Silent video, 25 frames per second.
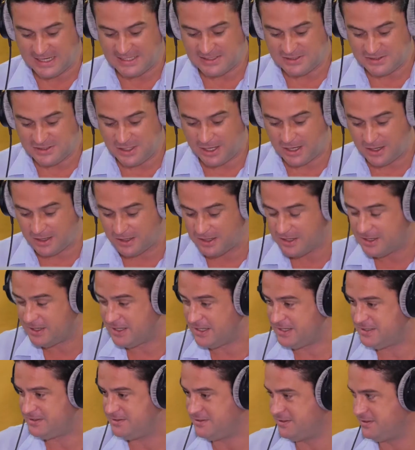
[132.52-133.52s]
Let's start.
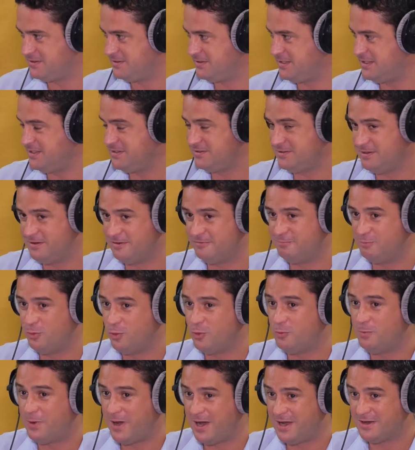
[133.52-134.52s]
It's the season of
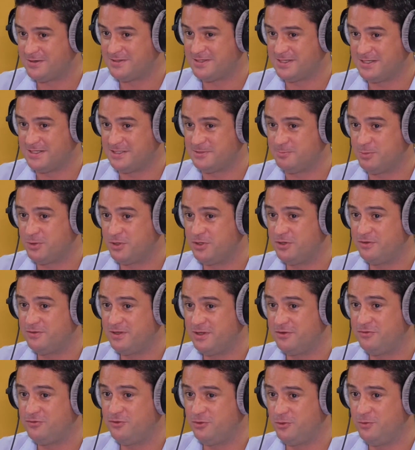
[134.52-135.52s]
pool parties, because
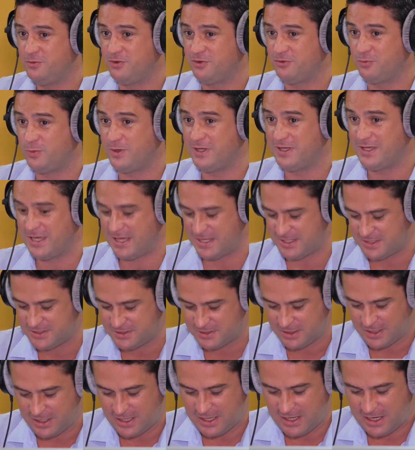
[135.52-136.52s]
there's two this
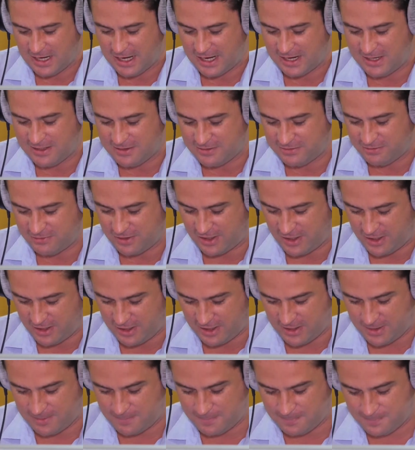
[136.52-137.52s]
weekend. And
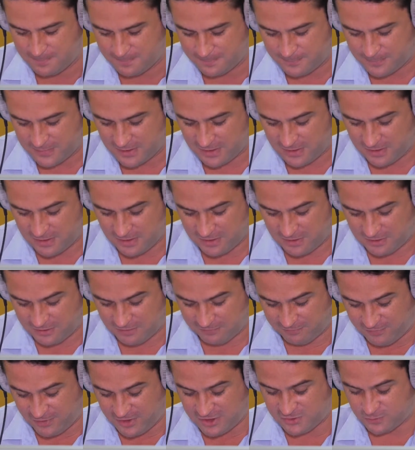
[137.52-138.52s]

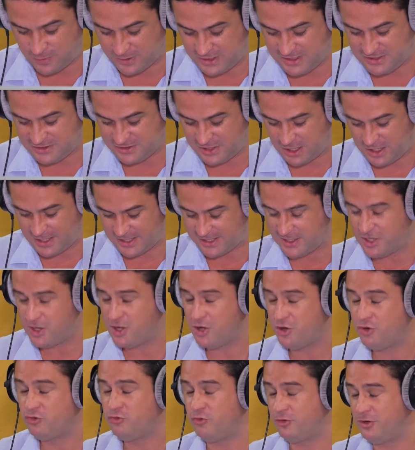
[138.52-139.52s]
the first one, let's start in
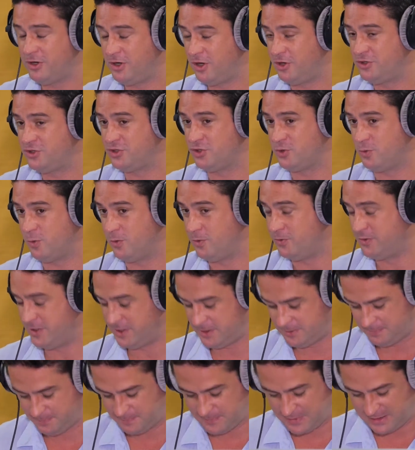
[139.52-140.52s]
chronological
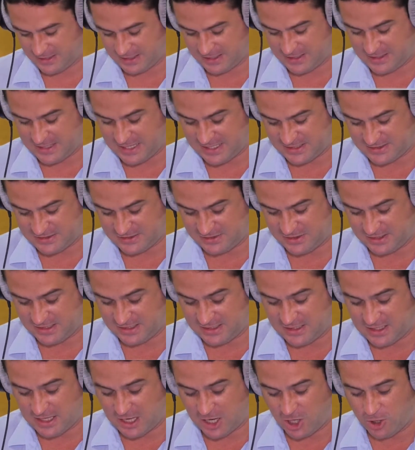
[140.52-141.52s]
order, and that's
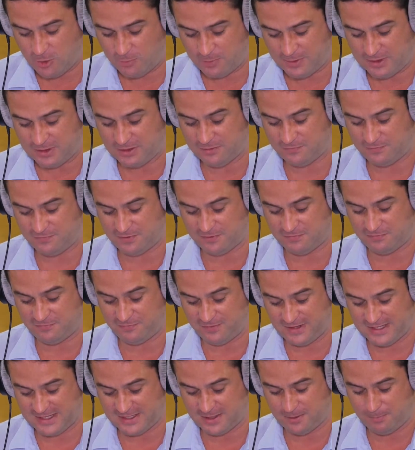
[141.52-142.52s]
the opening of the
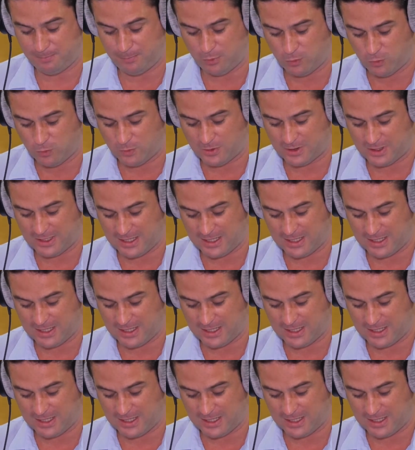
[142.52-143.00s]
Flick Pool